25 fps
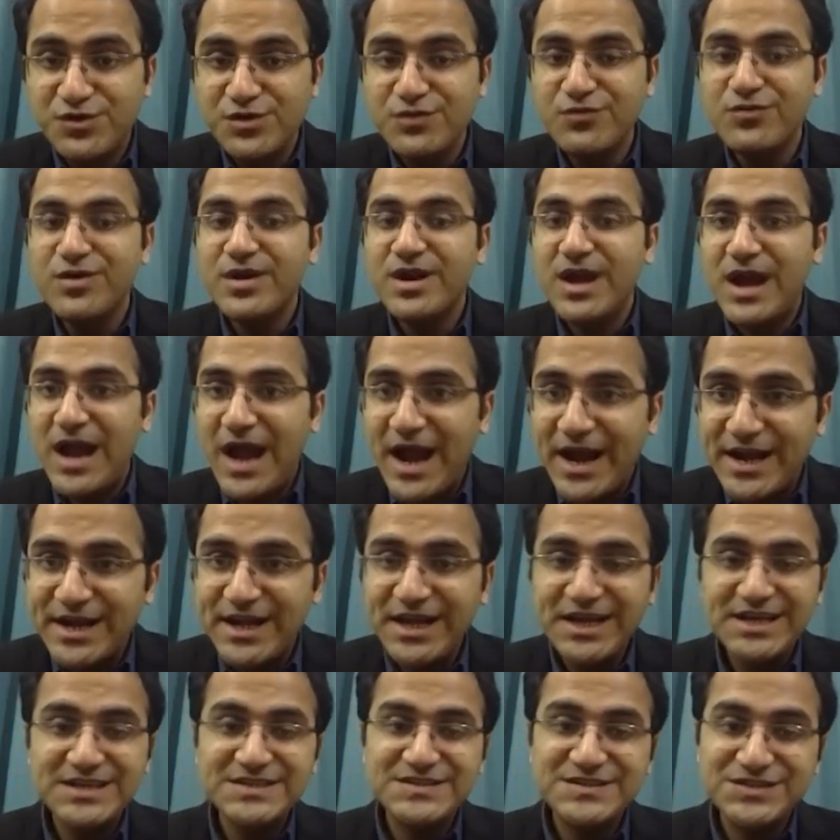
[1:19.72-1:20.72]
fever,
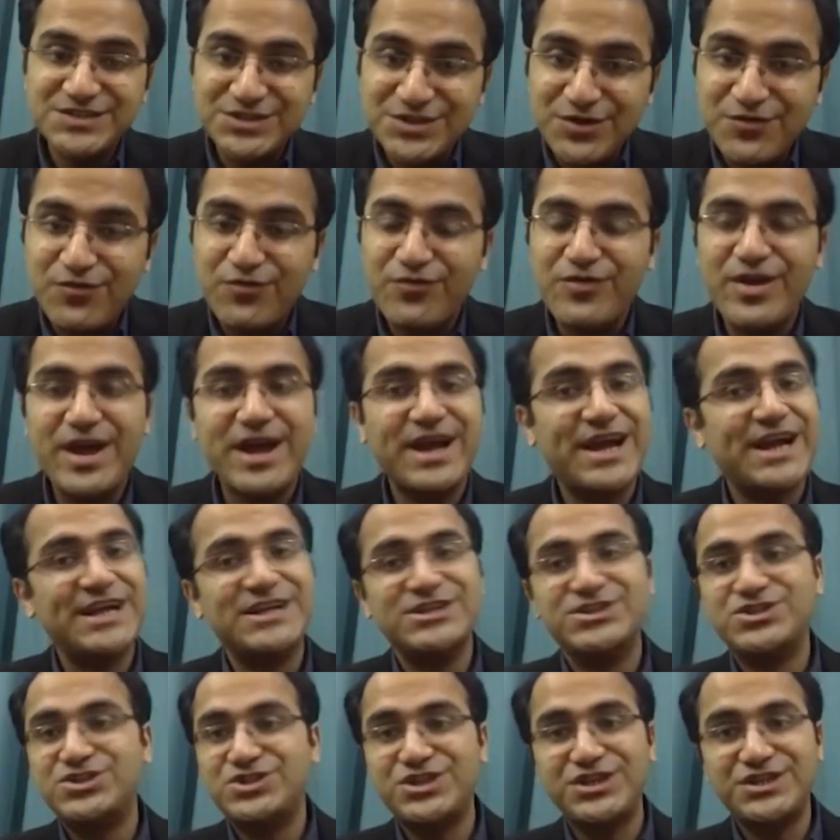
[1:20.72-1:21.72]
headache, stiff neck,
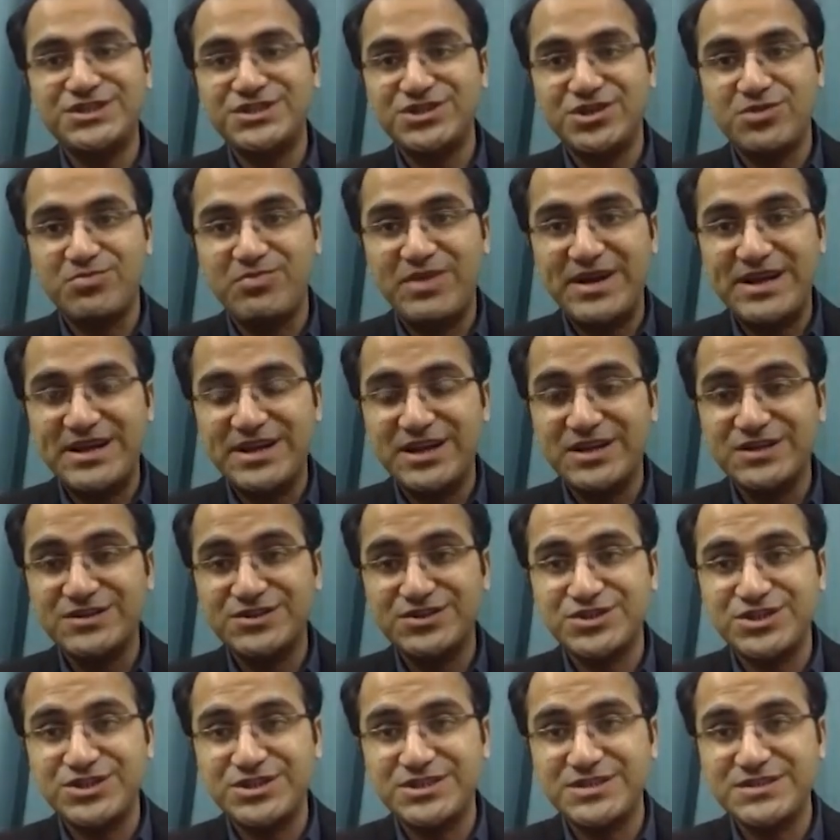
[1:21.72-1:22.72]
and change in mental
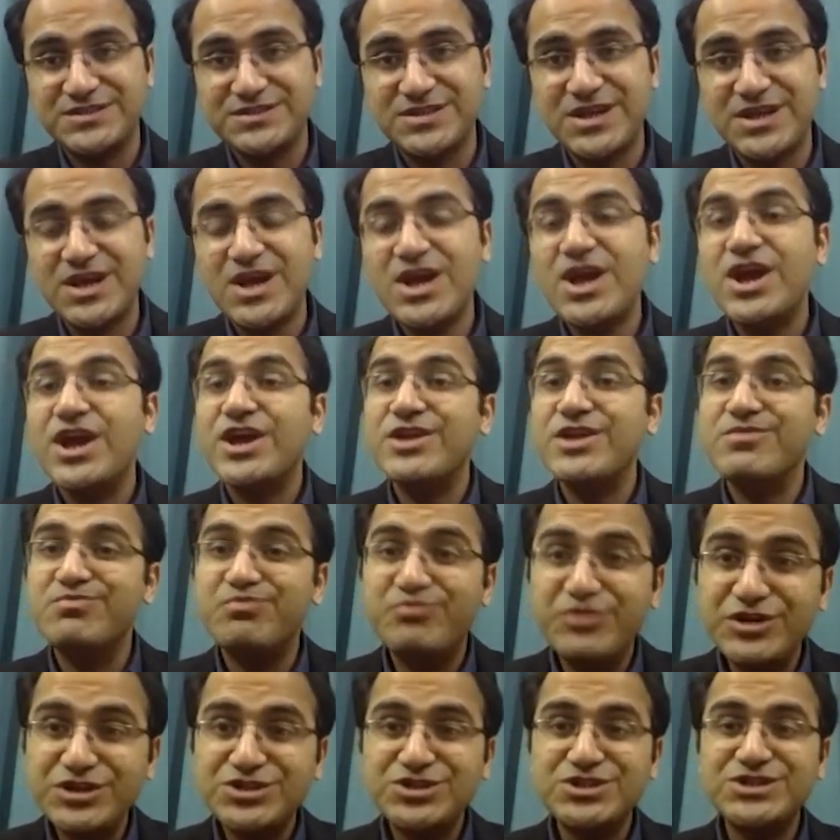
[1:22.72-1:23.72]
status. In
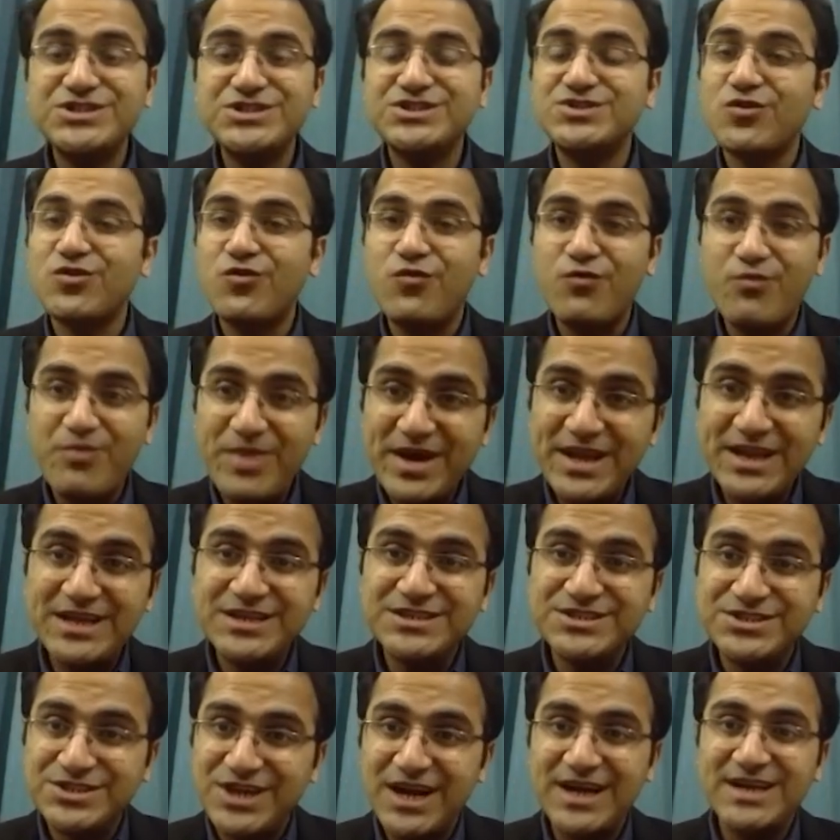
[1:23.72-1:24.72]
patients of
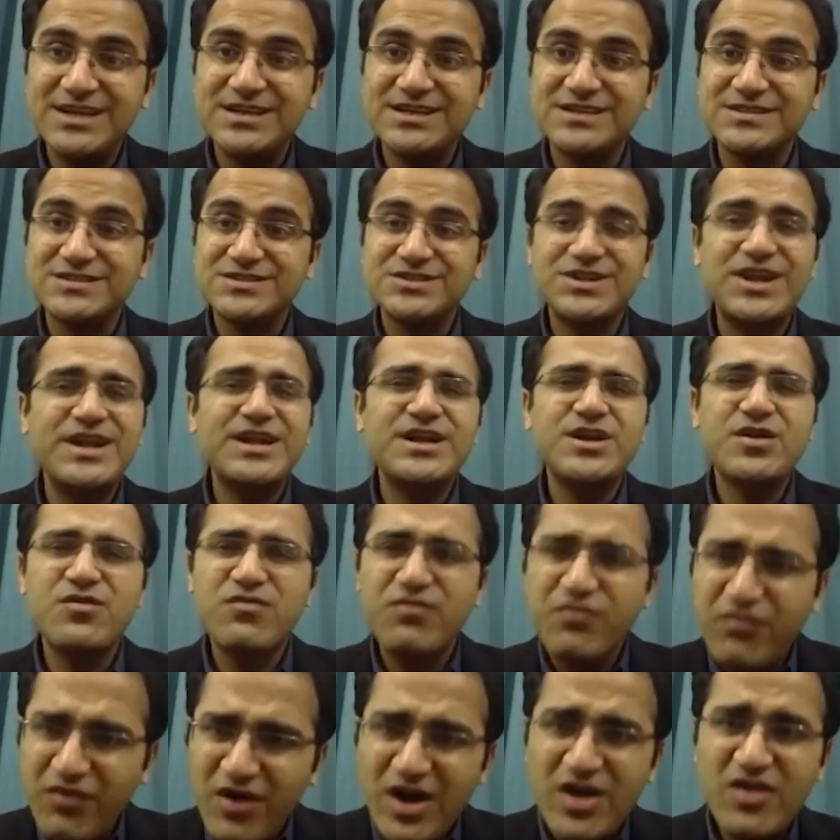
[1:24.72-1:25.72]
meningitis,
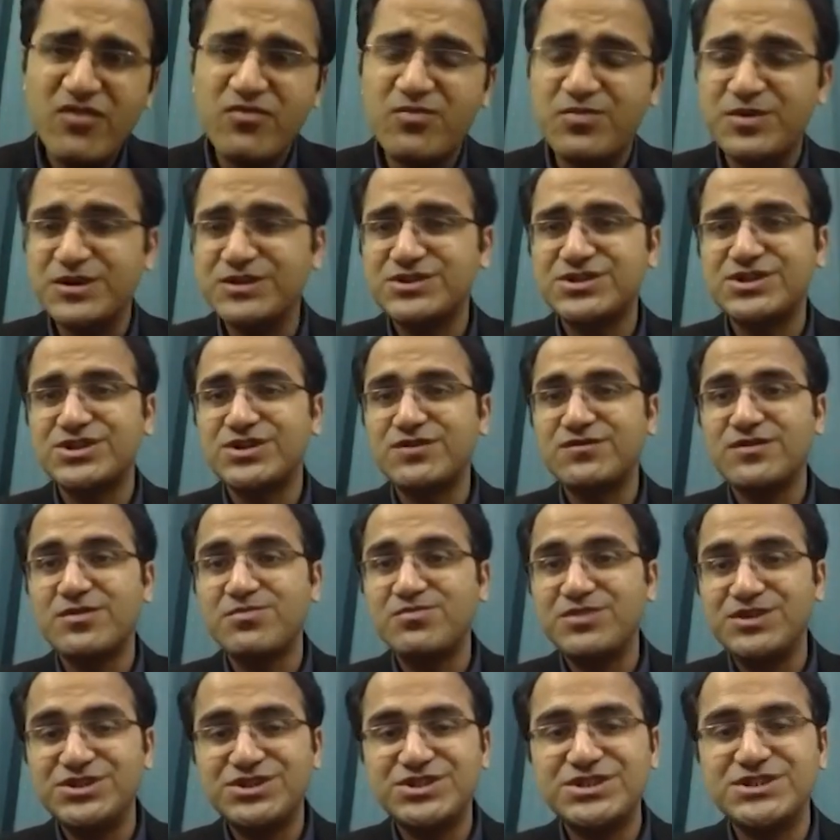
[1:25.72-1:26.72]
95% of the
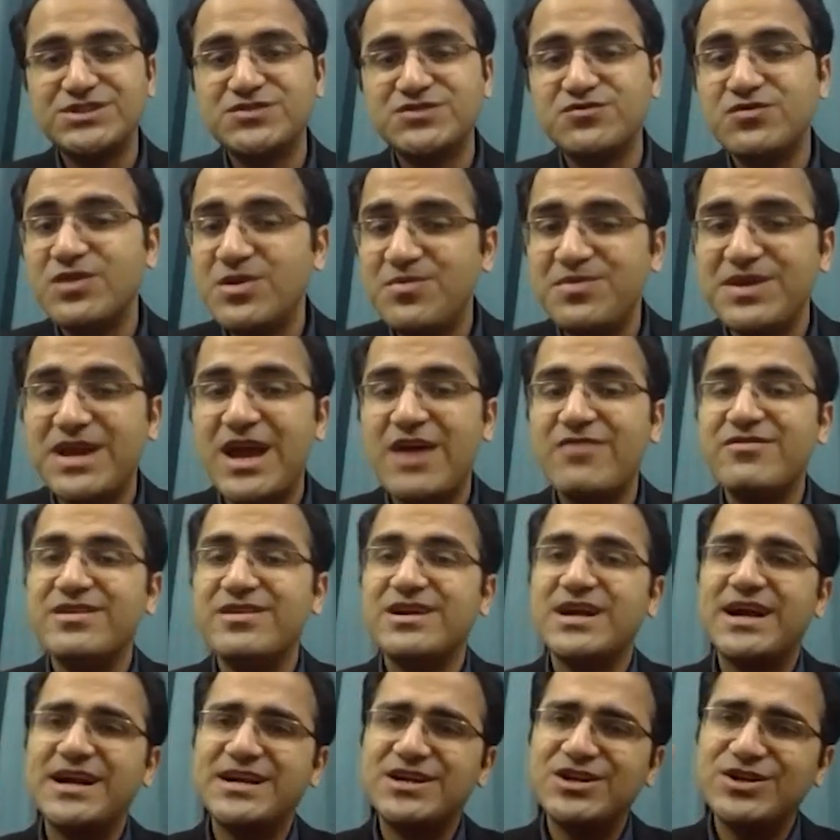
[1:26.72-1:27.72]
patients will be
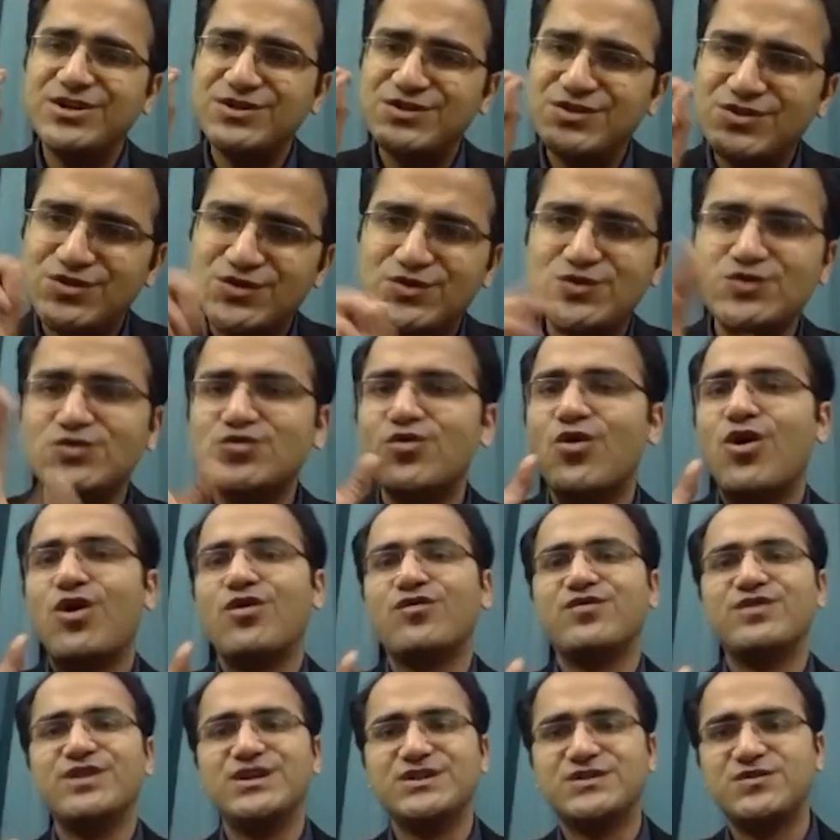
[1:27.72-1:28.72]
having at least two
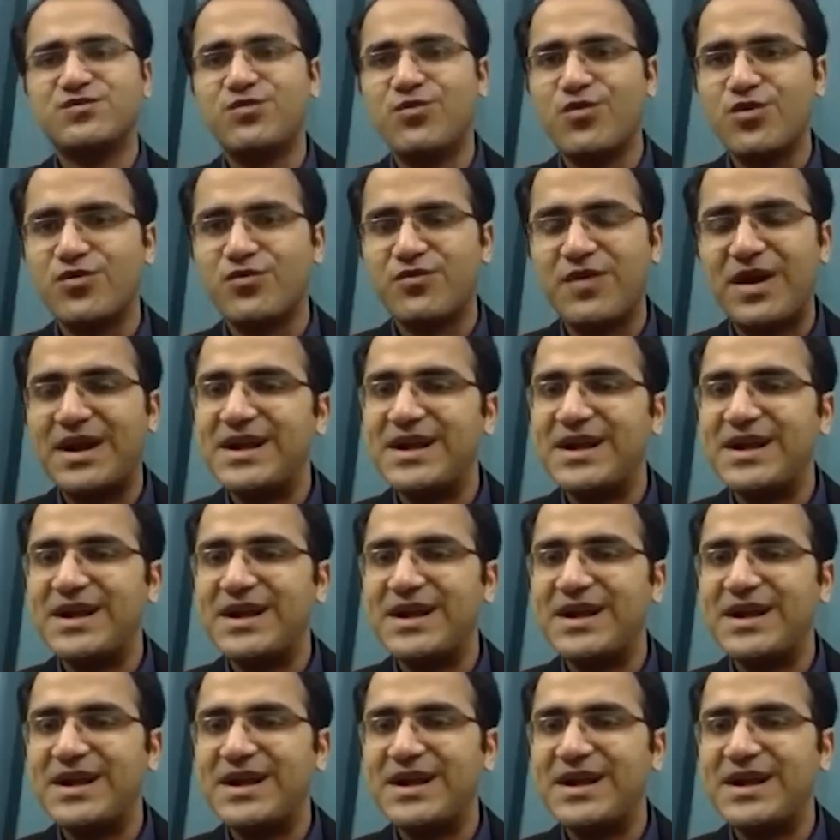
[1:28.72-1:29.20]
of these four